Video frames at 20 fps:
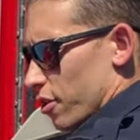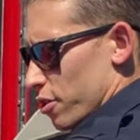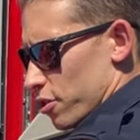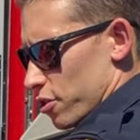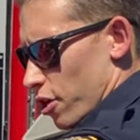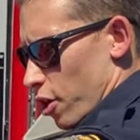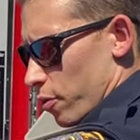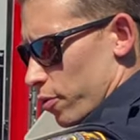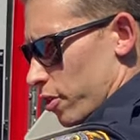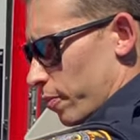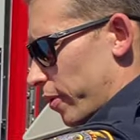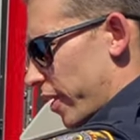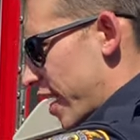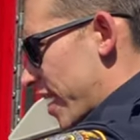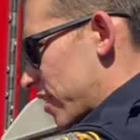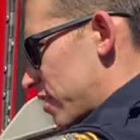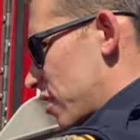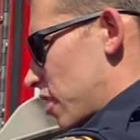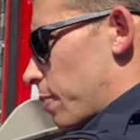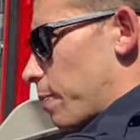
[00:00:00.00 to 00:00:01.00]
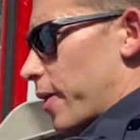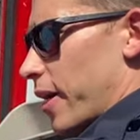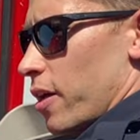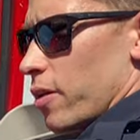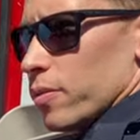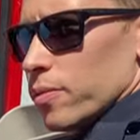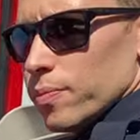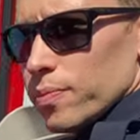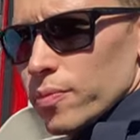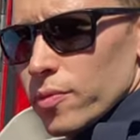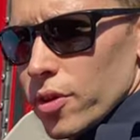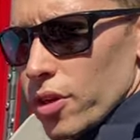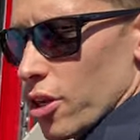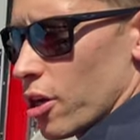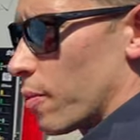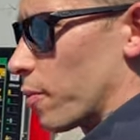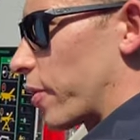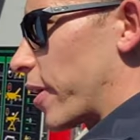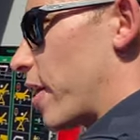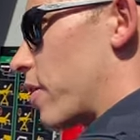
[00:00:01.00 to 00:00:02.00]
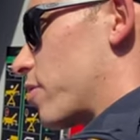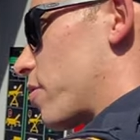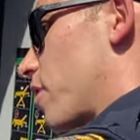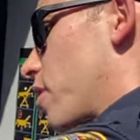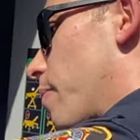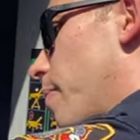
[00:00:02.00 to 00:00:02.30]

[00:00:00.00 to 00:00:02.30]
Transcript: Start with the black seatbelt. Come around to